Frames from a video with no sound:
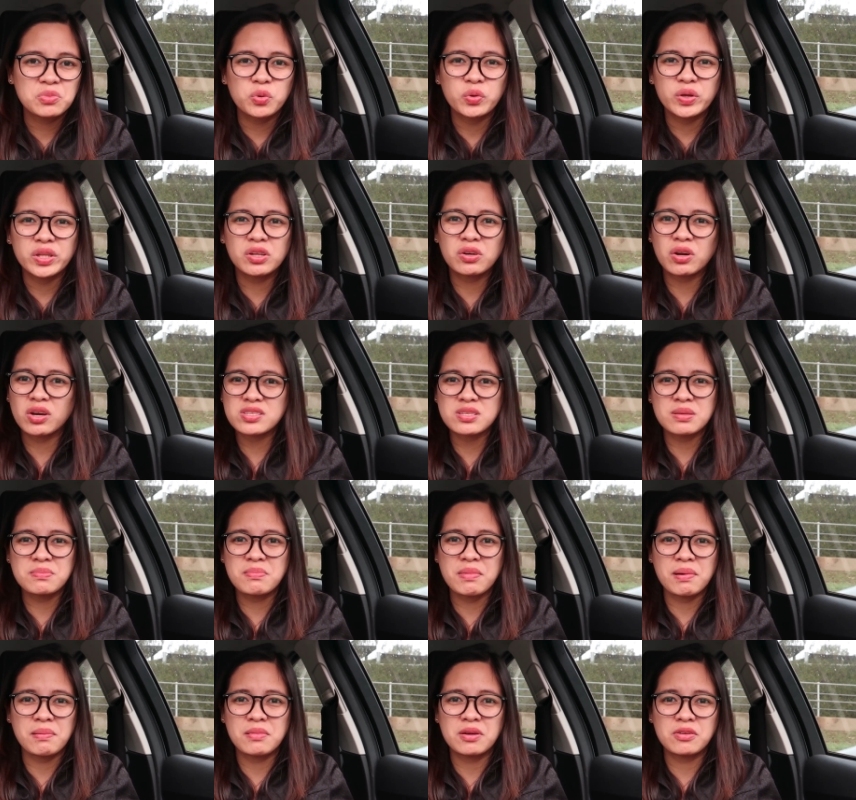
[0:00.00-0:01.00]
withdraw
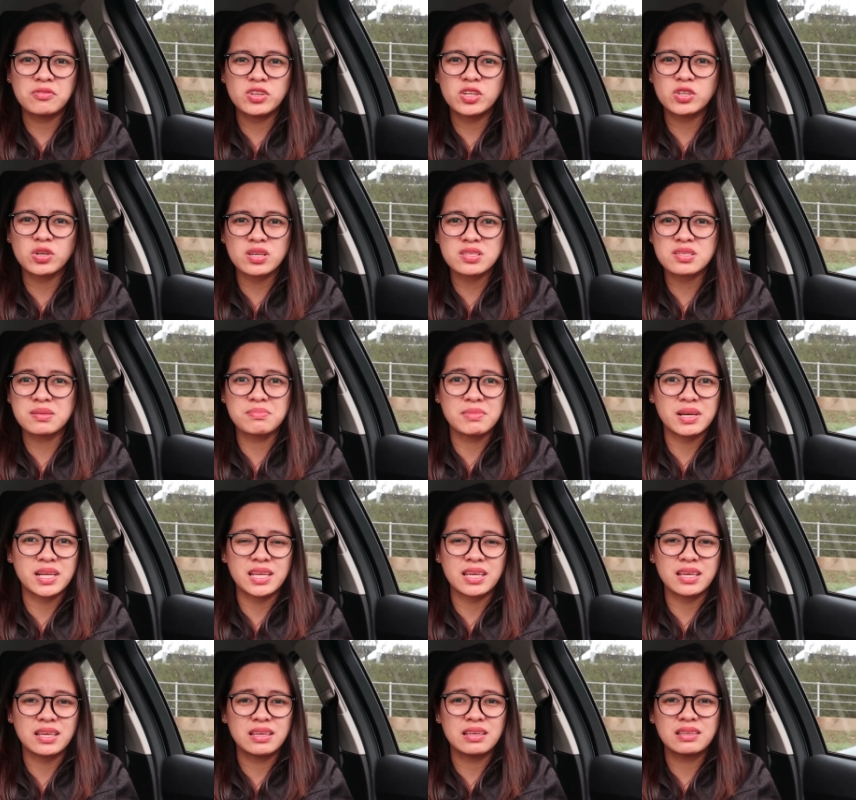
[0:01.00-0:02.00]
some withdraw some
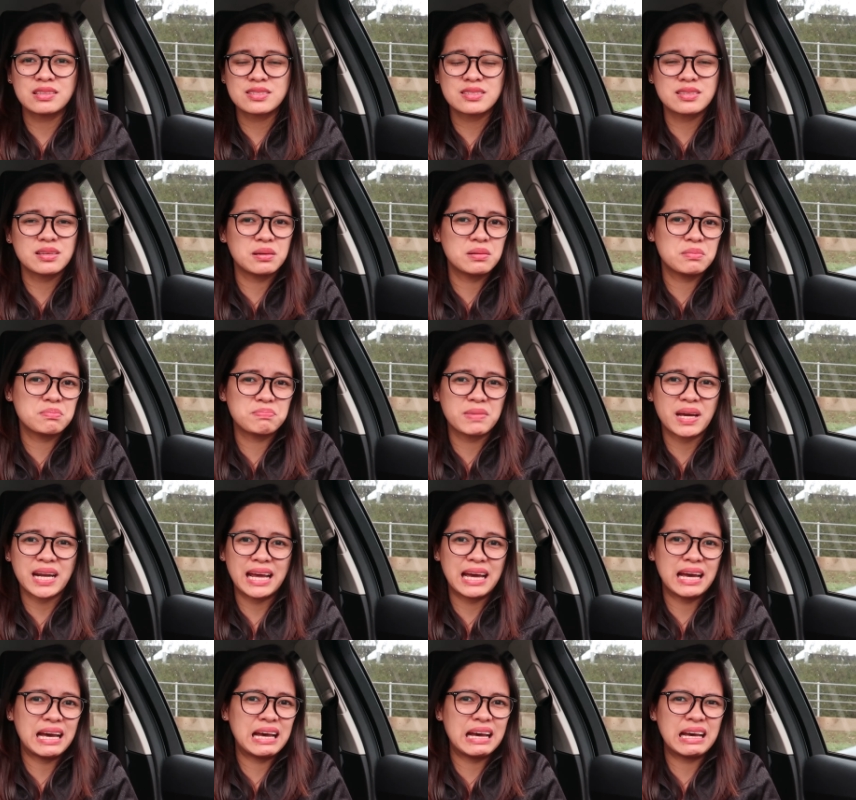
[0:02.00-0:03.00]
money so,
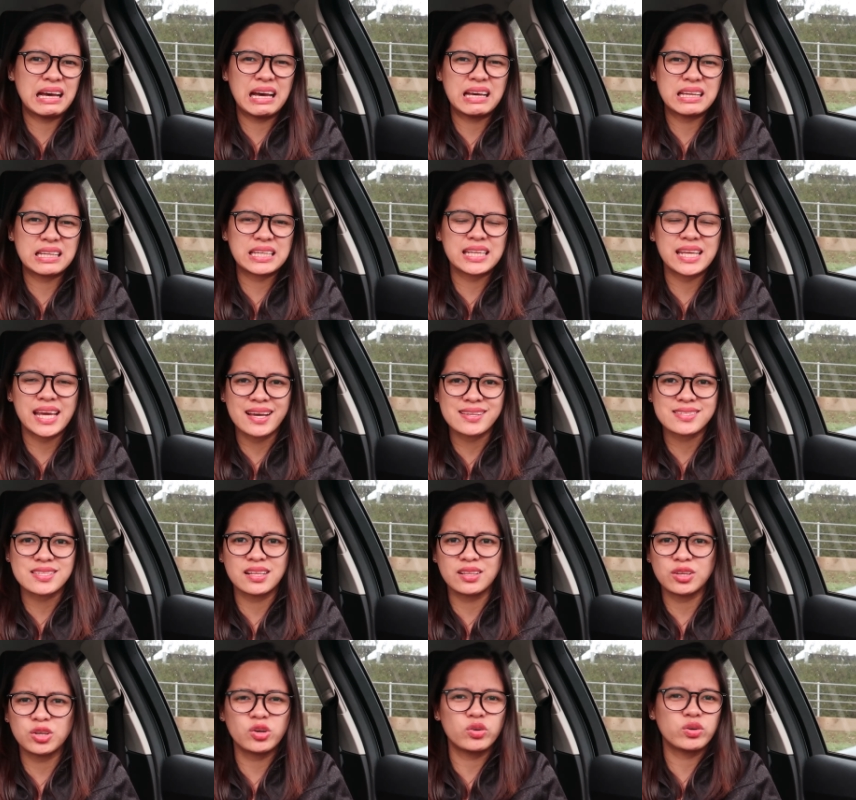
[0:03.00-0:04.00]
para hindi
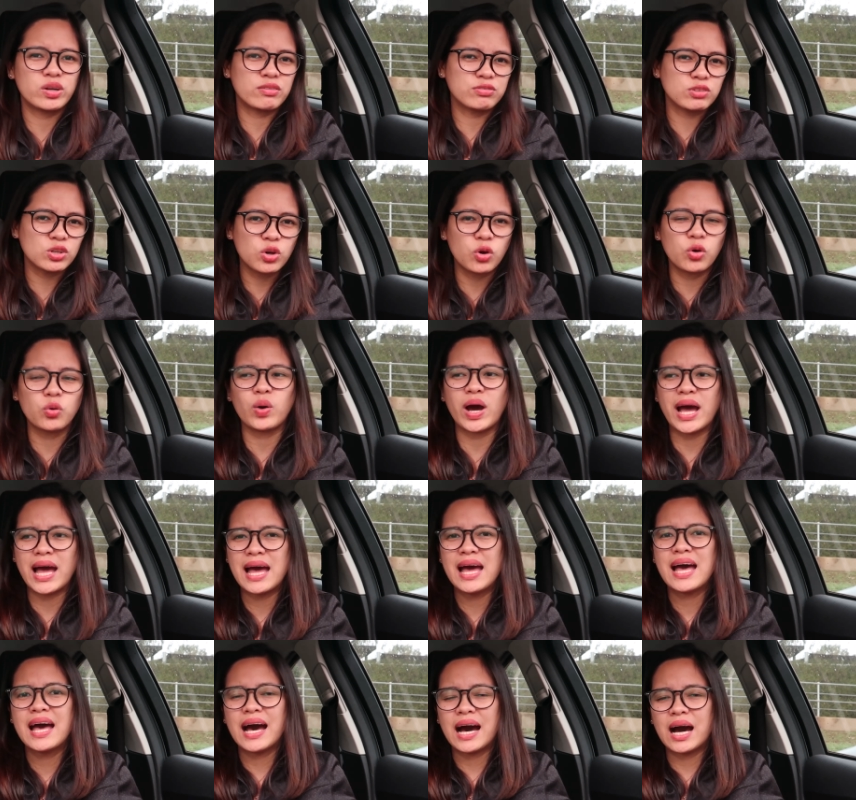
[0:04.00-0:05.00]
asal you don't have to go
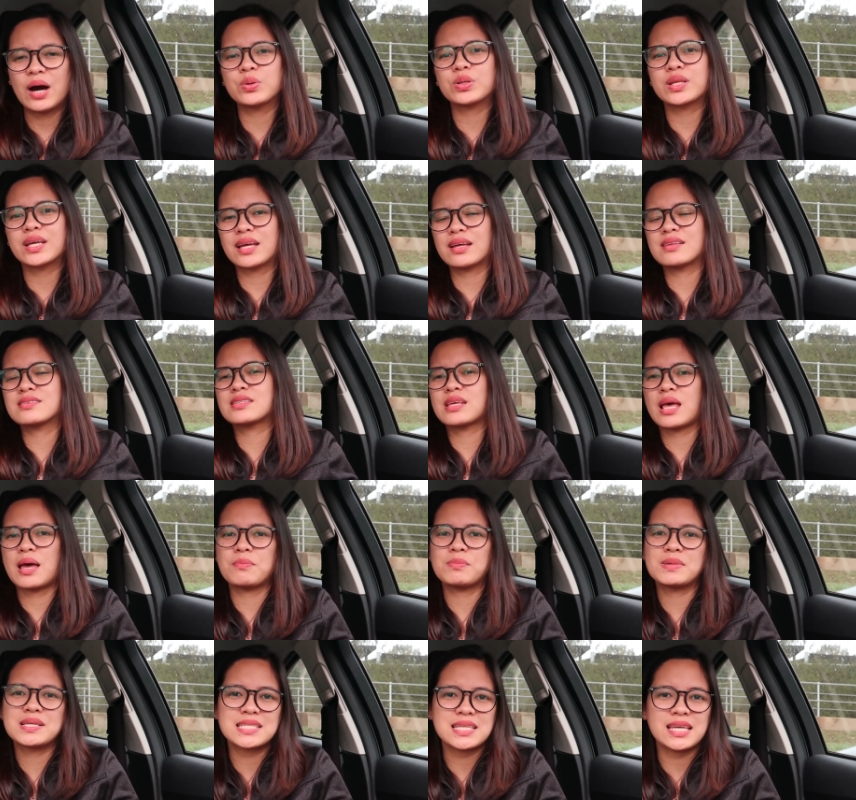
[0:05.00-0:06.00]
out against the
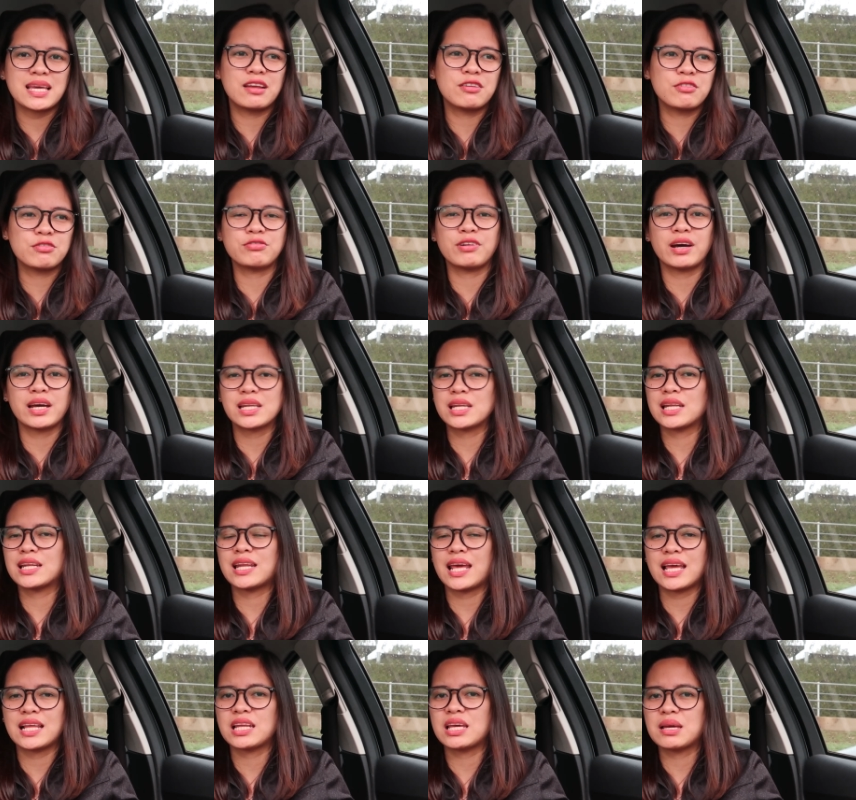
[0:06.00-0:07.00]
embassy and find
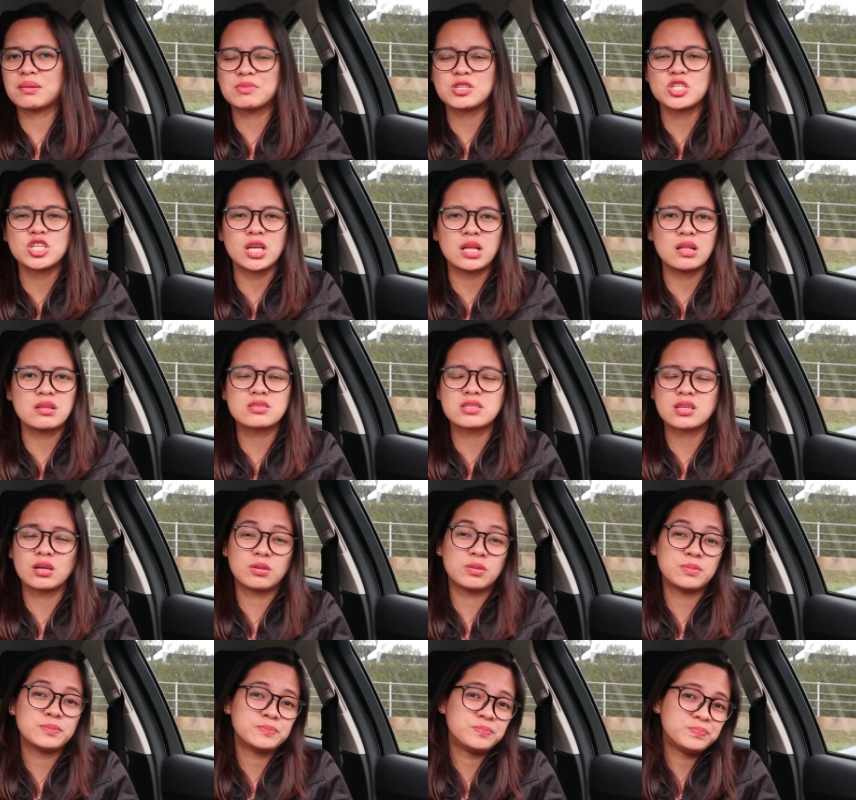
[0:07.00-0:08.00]
an ATM machine
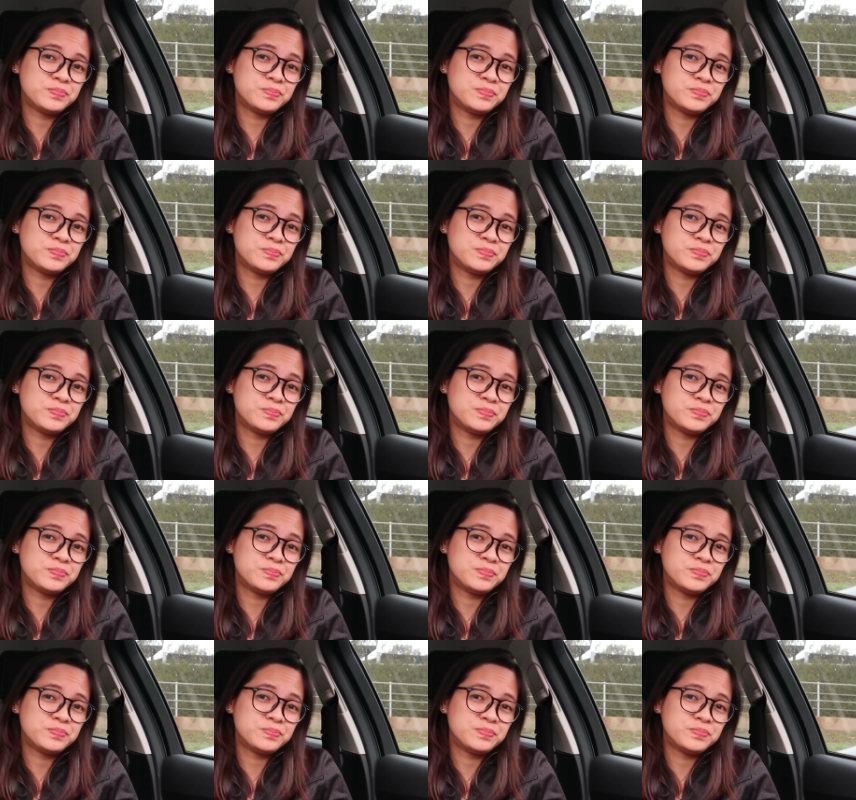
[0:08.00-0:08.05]
so